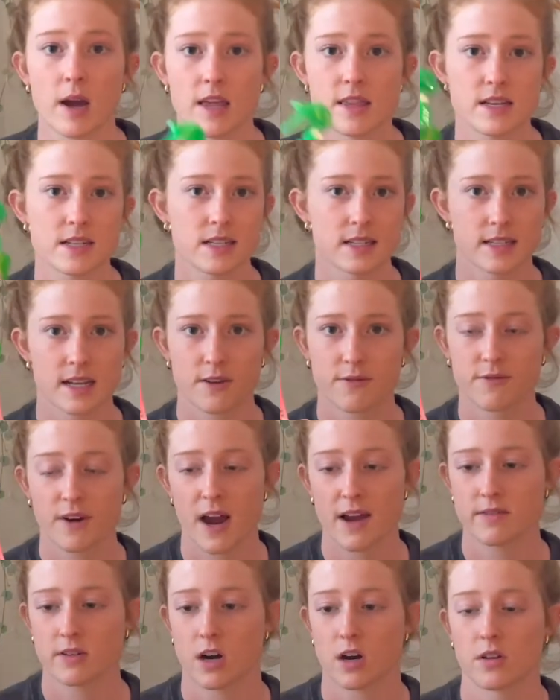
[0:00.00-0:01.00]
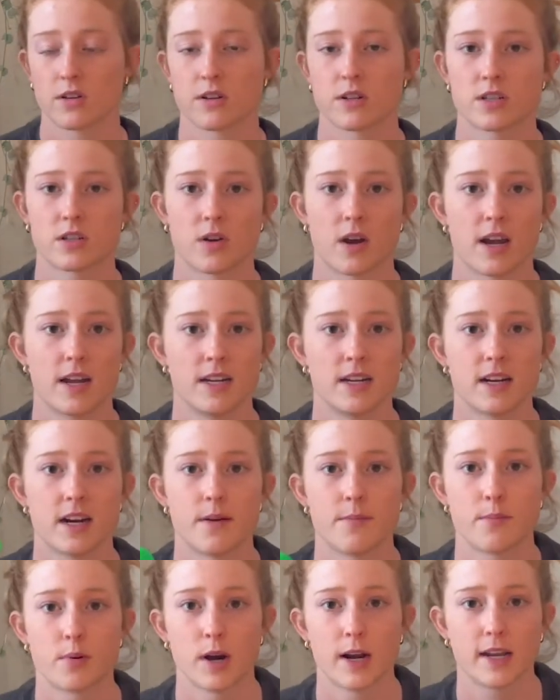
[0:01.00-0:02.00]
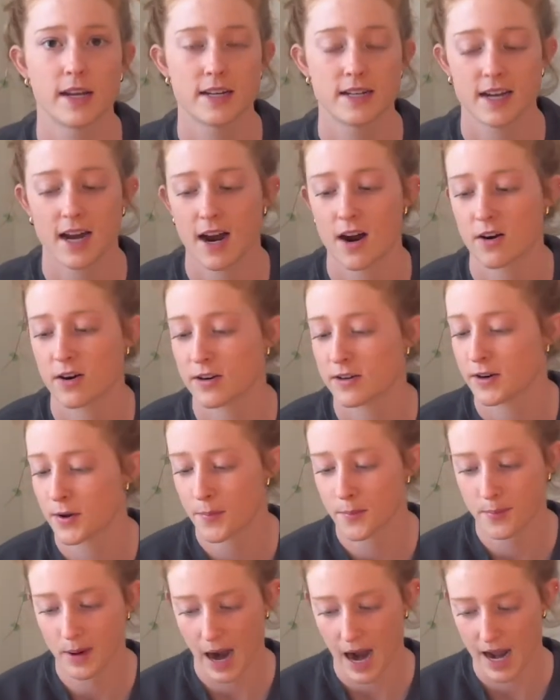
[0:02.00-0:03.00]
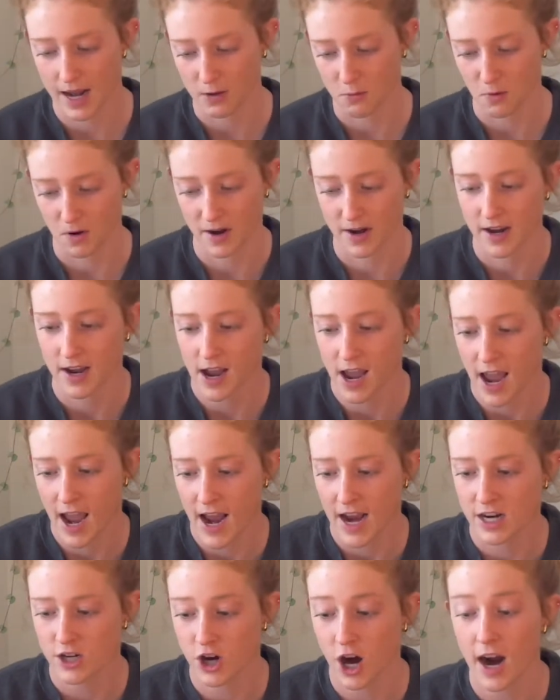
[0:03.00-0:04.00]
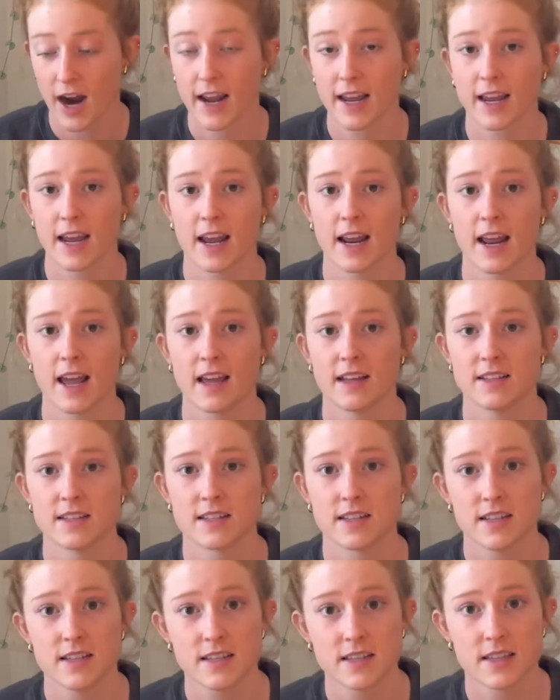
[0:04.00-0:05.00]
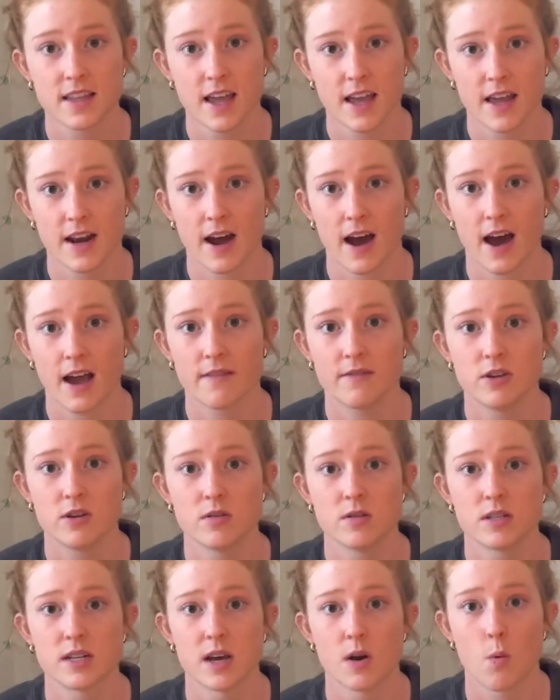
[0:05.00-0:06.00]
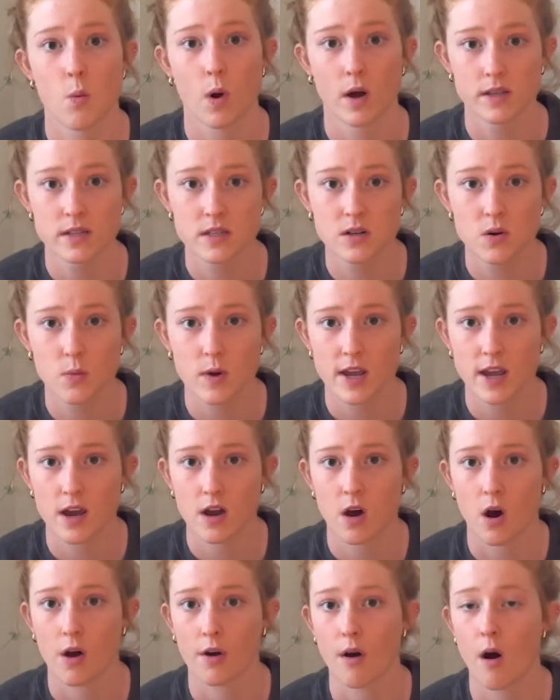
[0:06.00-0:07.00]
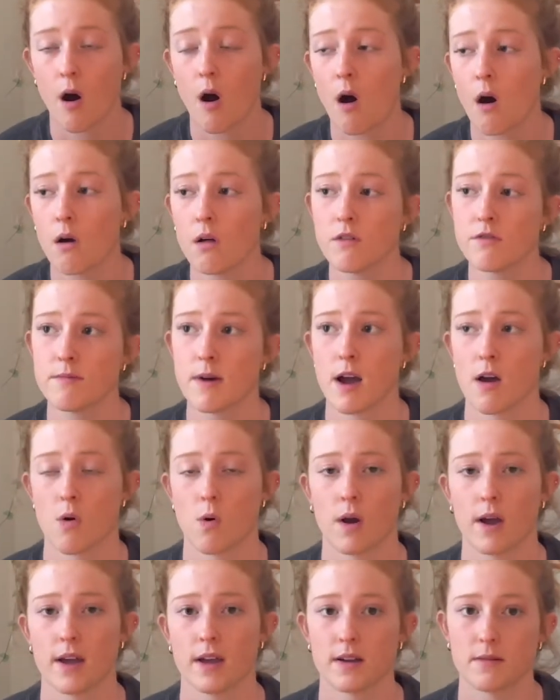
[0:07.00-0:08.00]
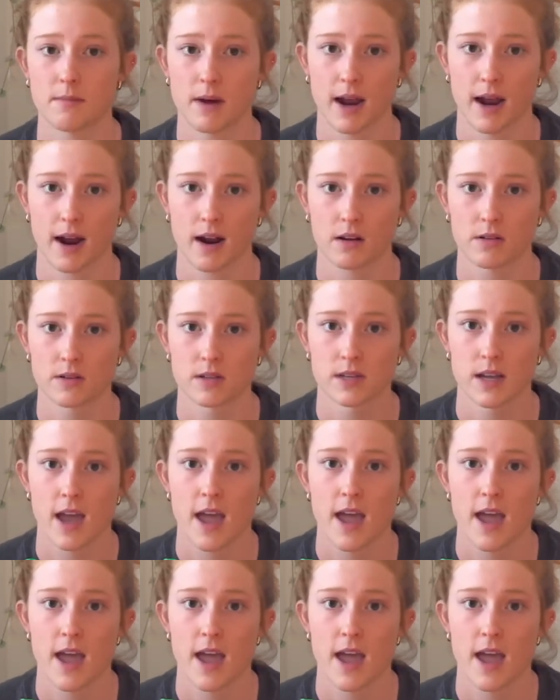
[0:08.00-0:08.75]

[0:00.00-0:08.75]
this is like $5, so I ended up breaking down and buying one and trying it. And since then, I've used it once a week on all of my Hoya in my house.